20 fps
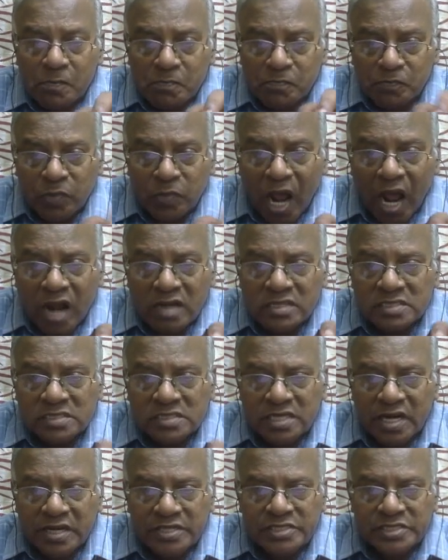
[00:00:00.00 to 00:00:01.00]
plot
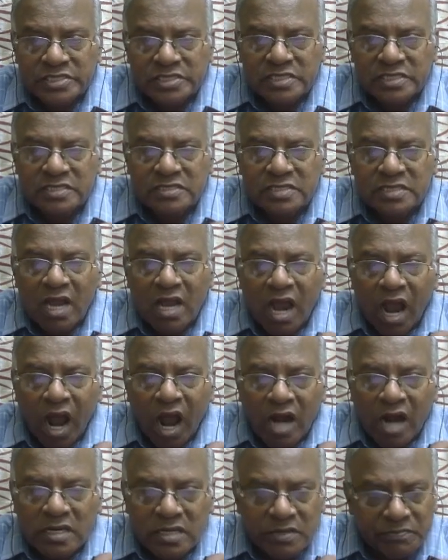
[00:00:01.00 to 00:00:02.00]
structures
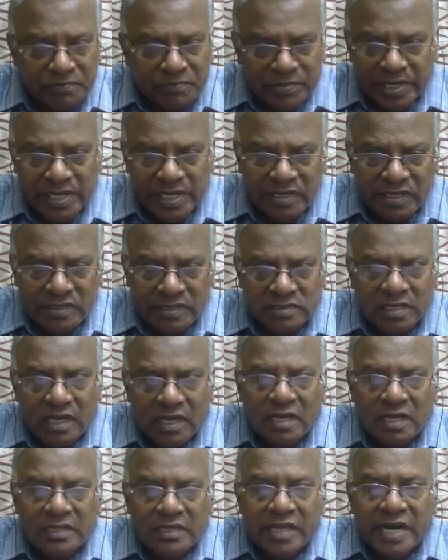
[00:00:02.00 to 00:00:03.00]
and meanings,
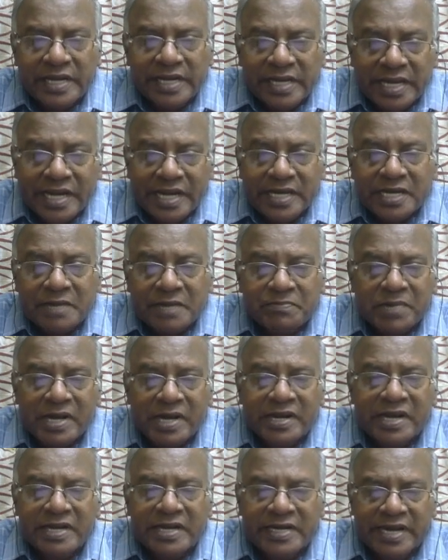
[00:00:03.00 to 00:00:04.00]
then
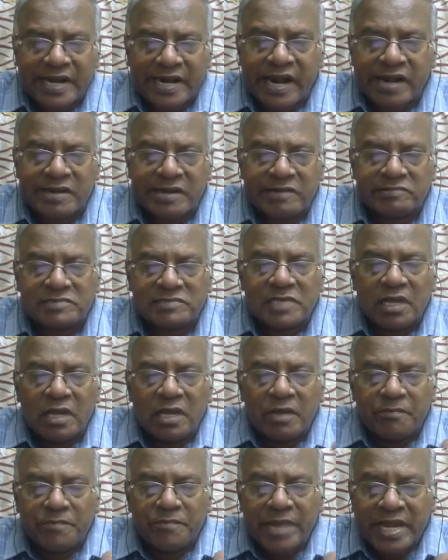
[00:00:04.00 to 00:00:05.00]
interpreting narratives,
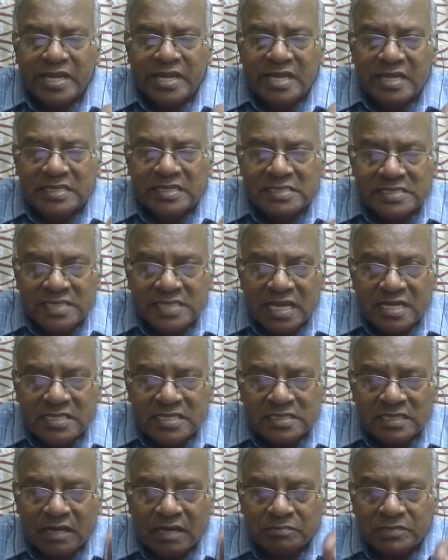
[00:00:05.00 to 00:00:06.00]
making
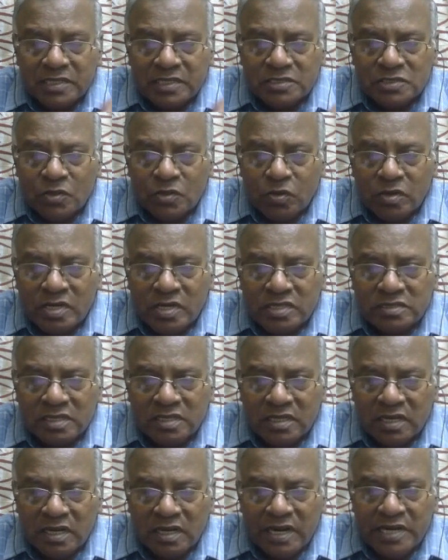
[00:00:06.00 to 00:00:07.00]
sense of the stories
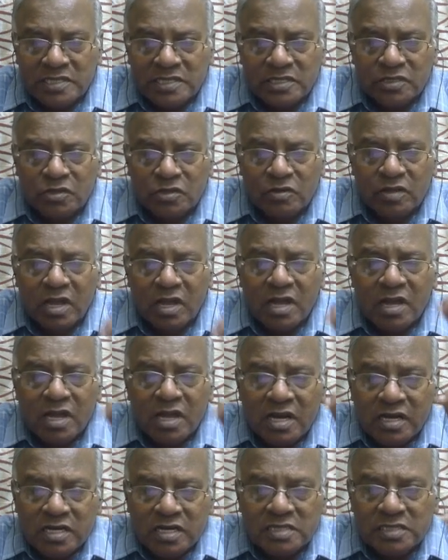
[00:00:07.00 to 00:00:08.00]
in relation to the
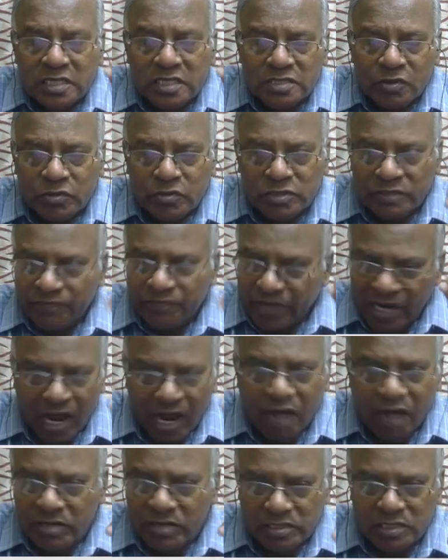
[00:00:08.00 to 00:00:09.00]
research question. We
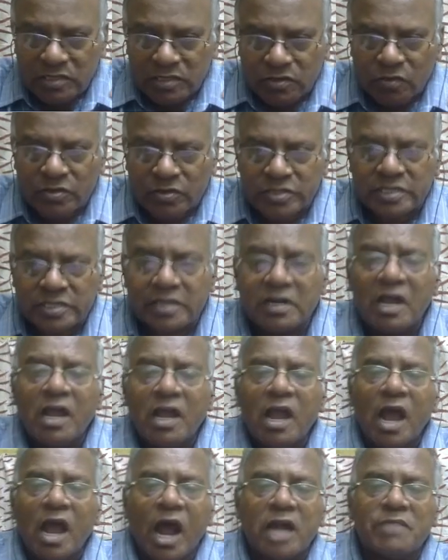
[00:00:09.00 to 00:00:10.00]
have a research question
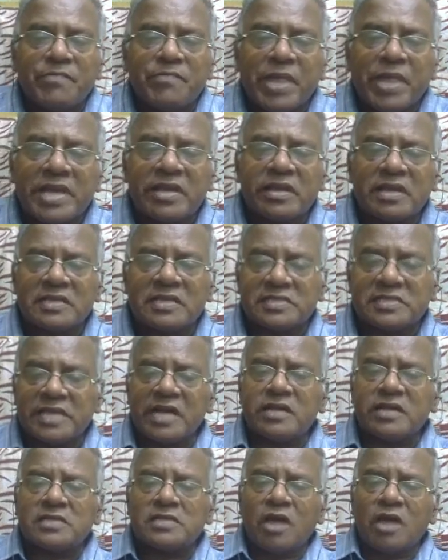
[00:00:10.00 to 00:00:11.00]
and making a
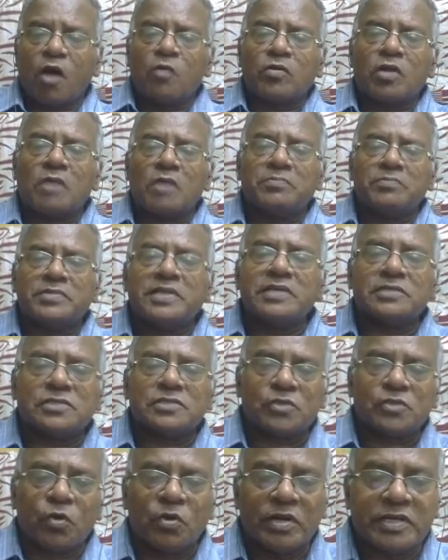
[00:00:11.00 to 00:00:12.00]
sense out of
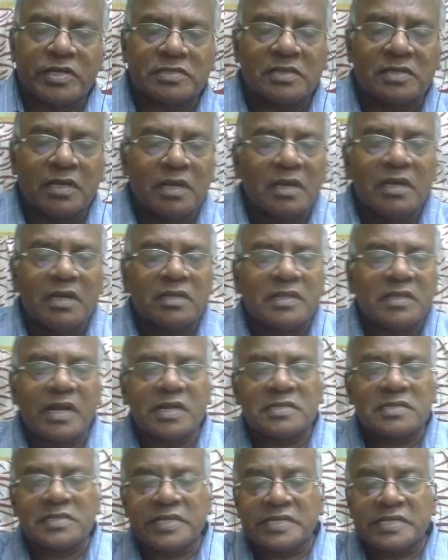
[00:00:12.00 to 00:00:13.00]
these stories. that
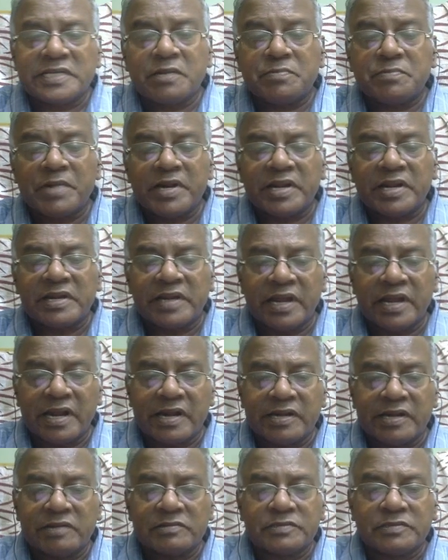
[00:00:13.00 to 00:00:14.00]
is interpreting
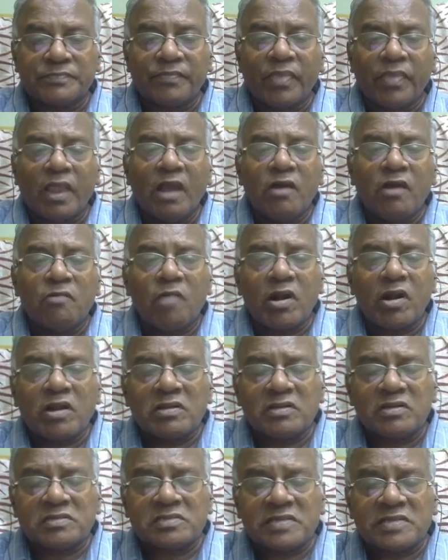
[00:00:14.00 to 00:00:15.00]
narratives. What
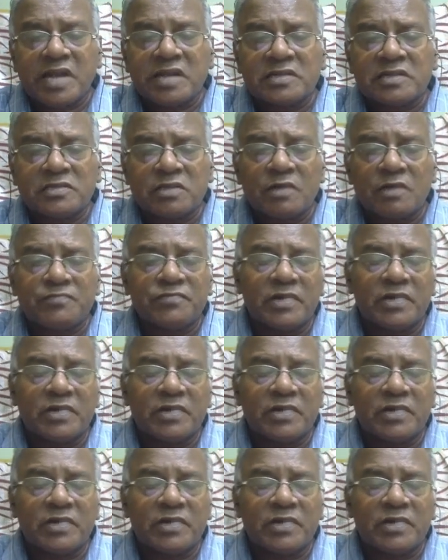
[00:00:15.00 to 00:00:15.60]
are the strengths of